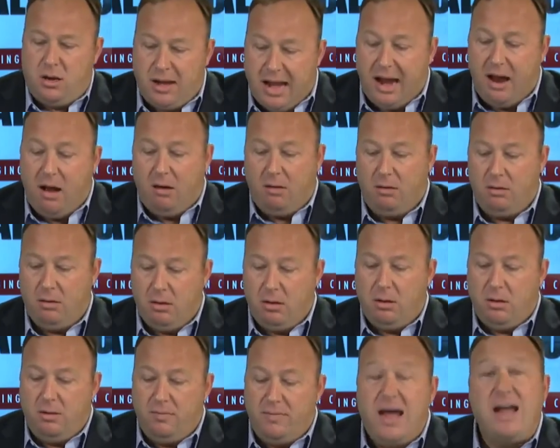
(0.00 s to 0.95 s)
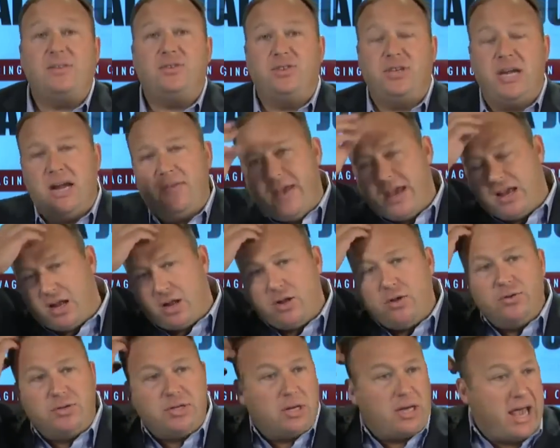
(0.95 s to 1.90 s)
Now, that said, they can
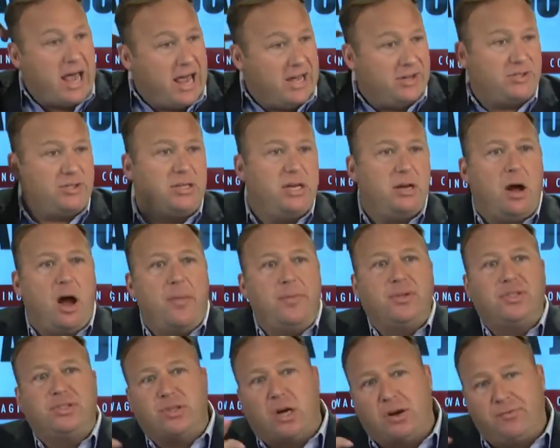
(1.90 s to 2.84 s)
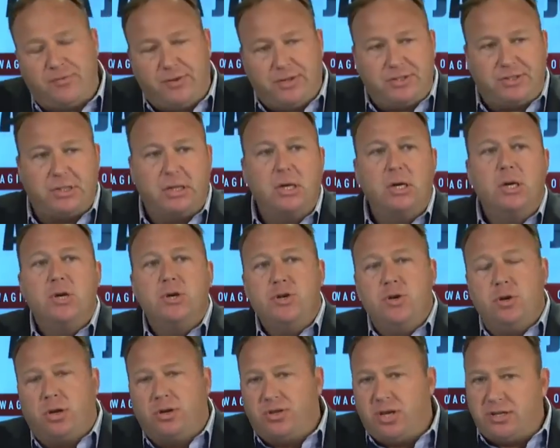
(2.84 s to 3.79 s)
use a case that on the surface
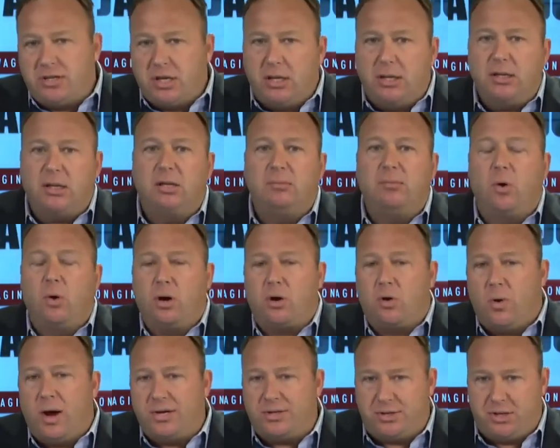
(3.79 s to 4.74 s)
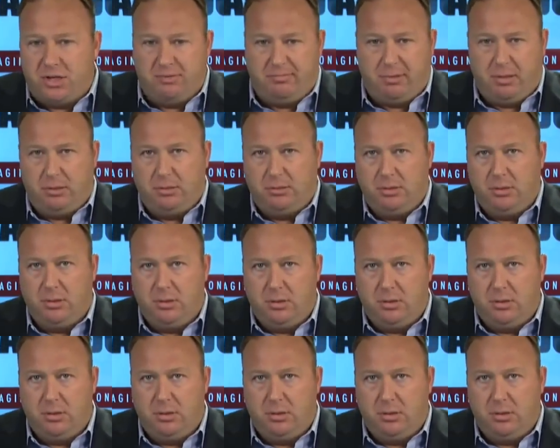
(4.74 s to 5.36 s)
you could say is a little more questionable.